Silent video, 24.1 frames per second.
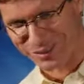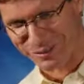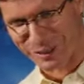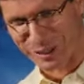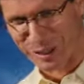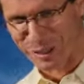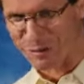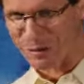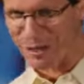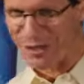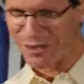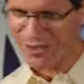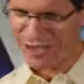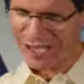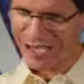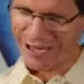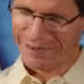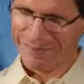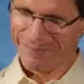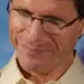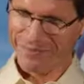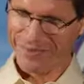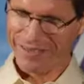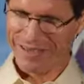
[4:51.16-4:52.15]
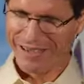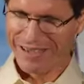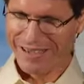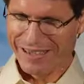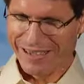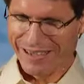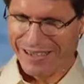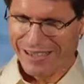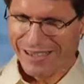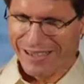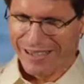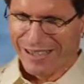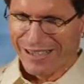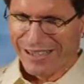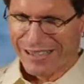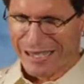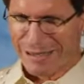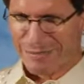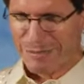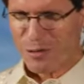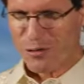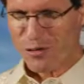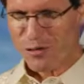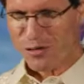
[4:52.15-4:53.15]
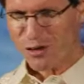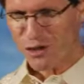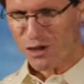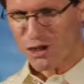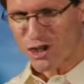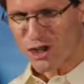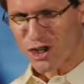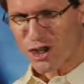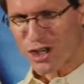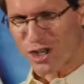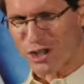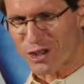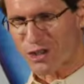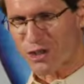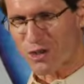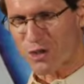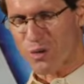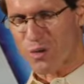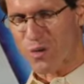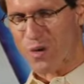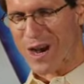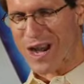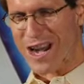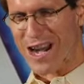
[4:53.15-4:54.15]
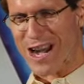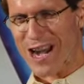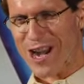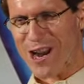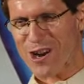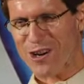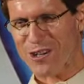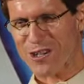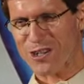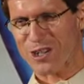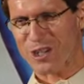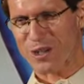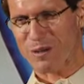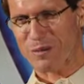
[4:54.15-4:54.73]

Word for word: We don't want that. Number four, to where should